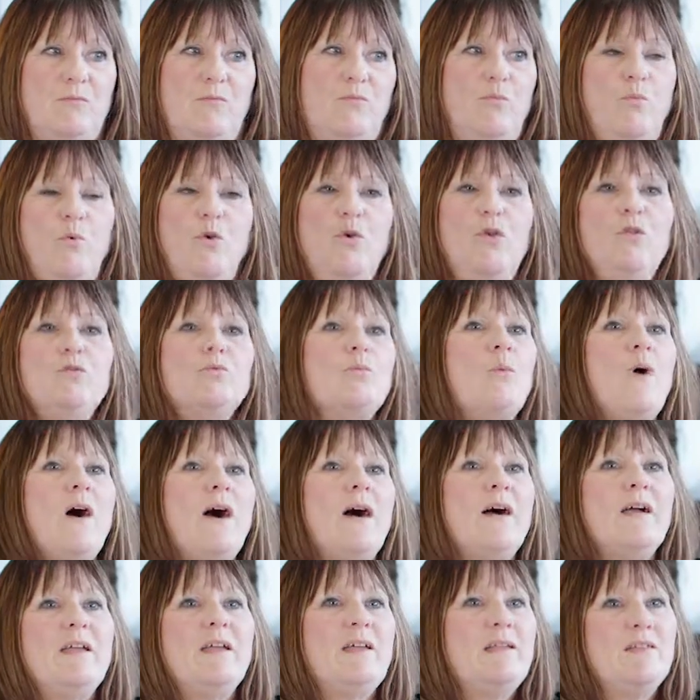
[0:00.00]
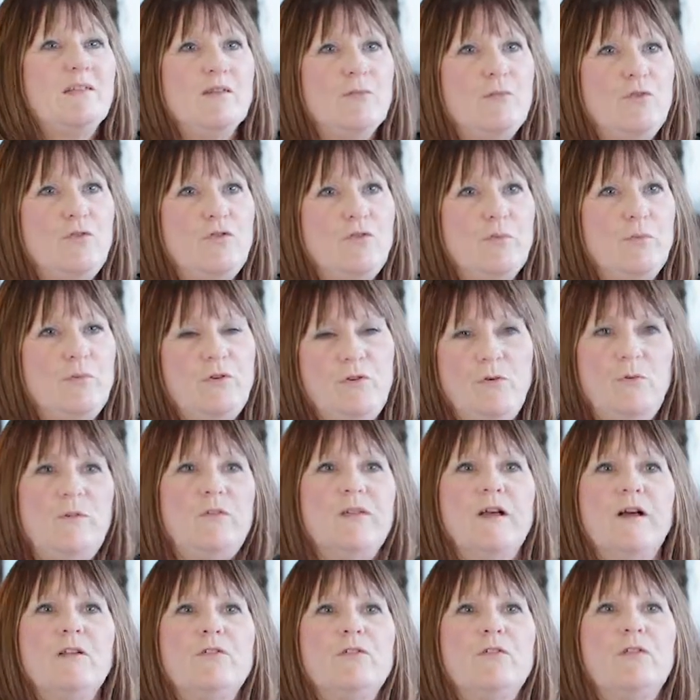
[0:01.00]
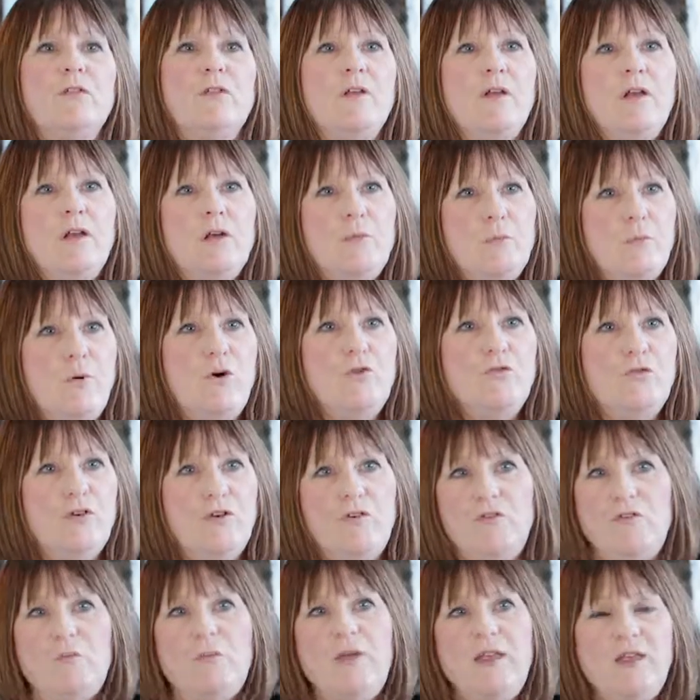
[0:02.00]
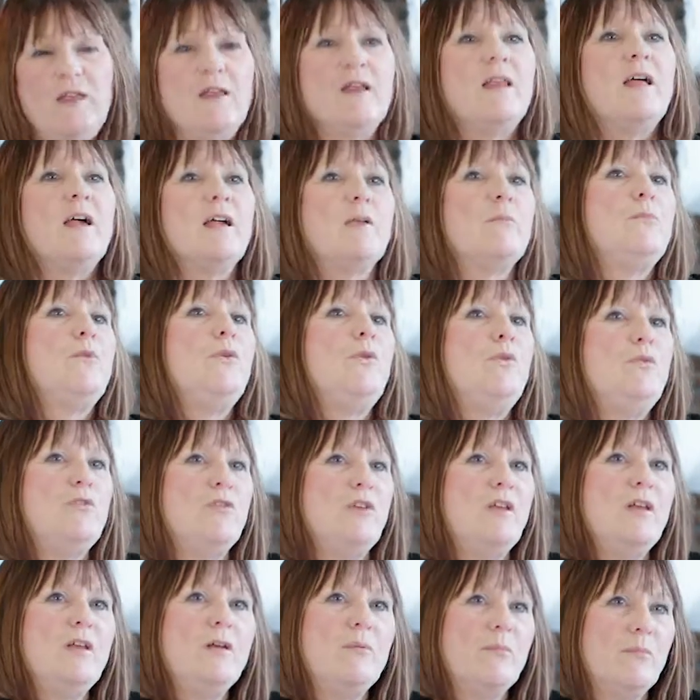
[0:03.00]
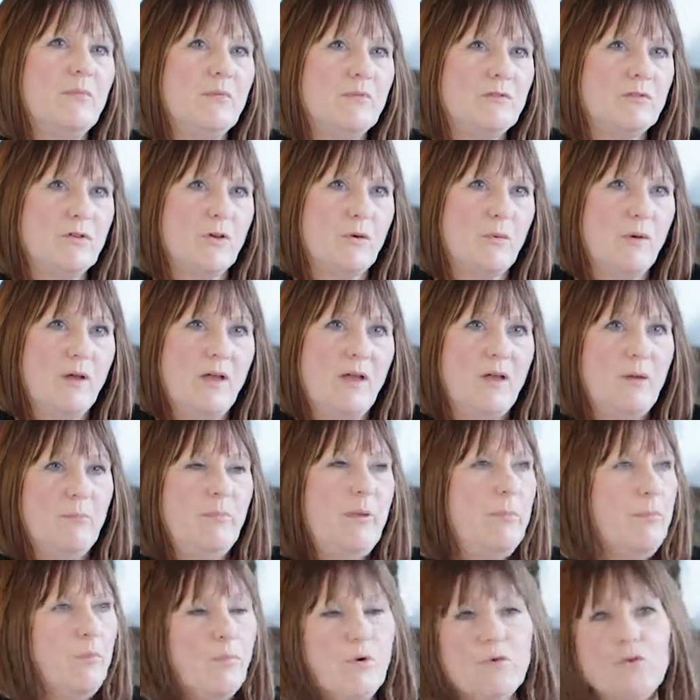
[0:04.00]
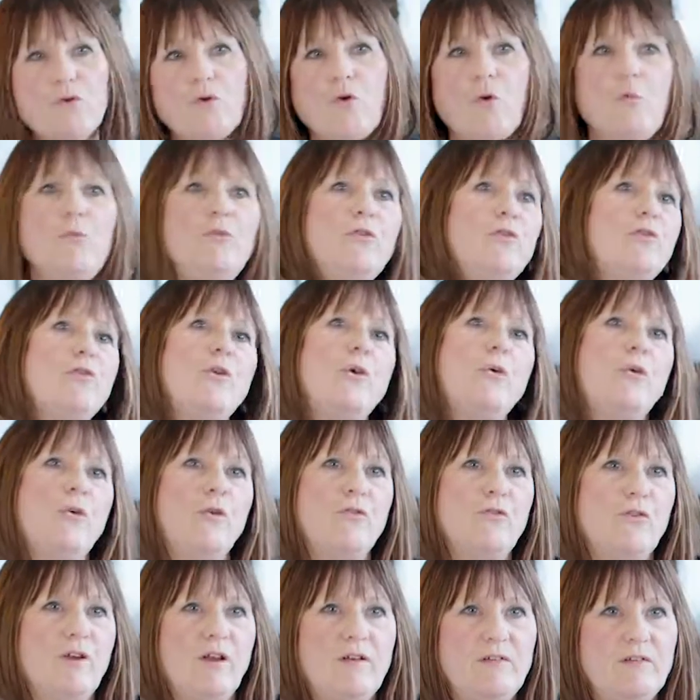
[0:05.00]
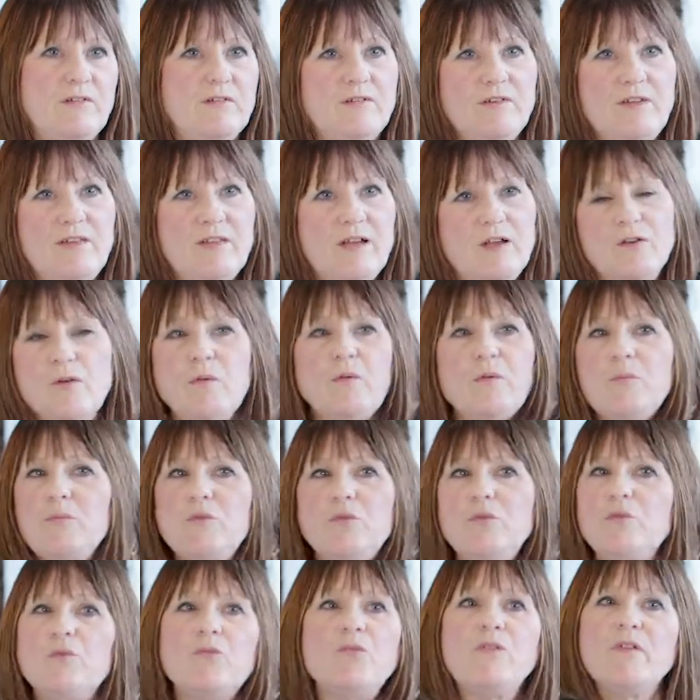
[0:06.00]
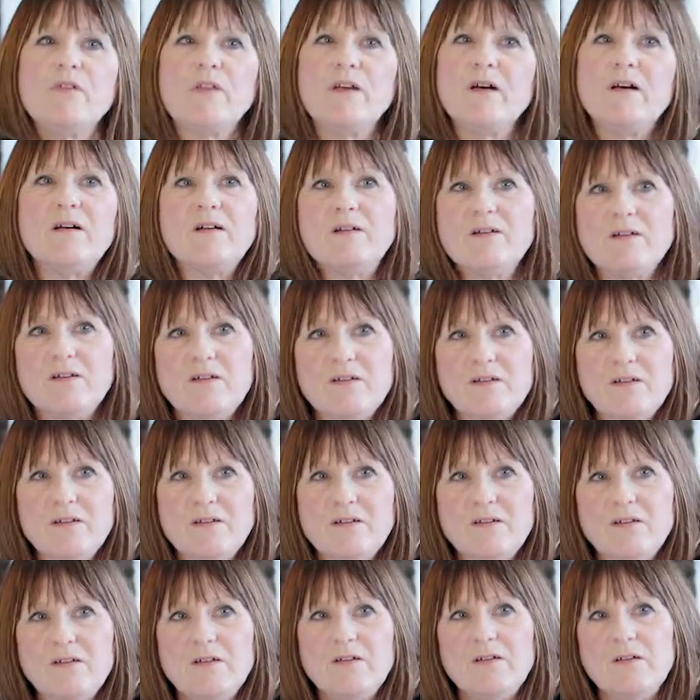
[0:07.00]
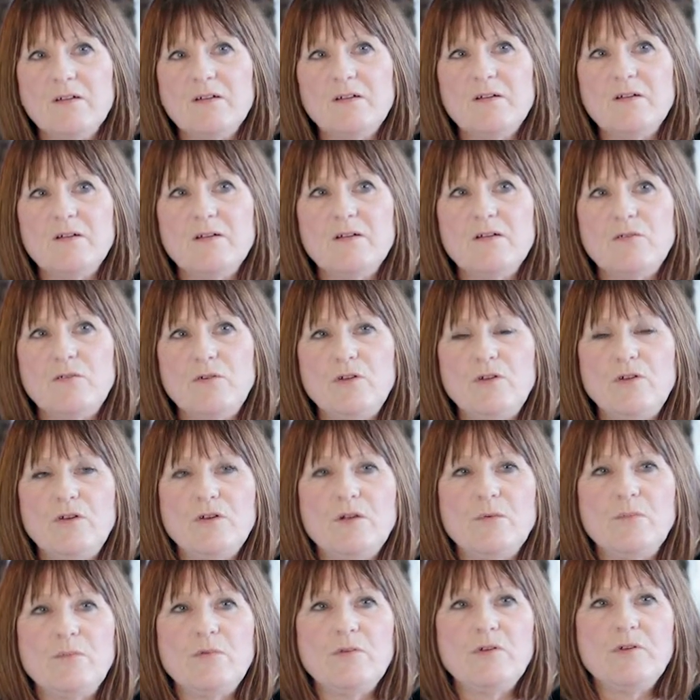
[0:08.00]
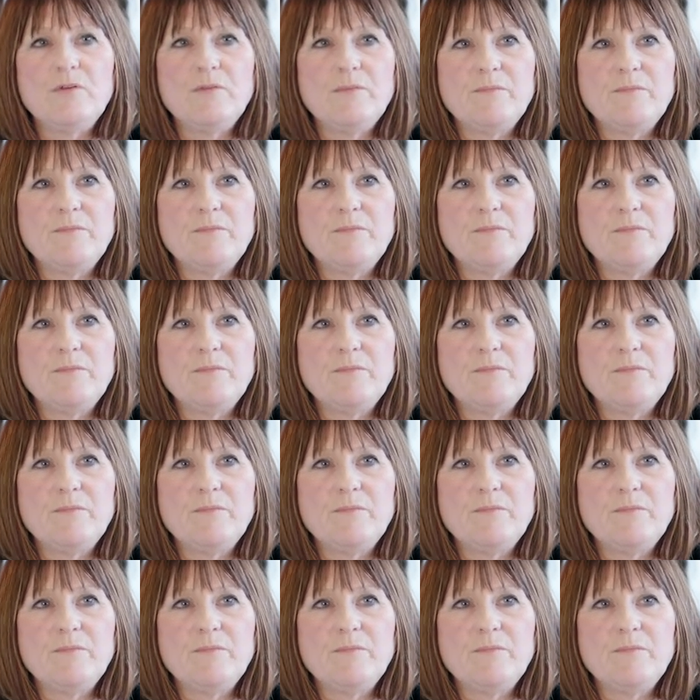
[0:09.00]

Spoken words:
worldwide, and we should be doing that to the pottery industry, making it like a museum. So people want to come to Stoke-on-Trent to see that. I don't think we do enough of that. I really don't.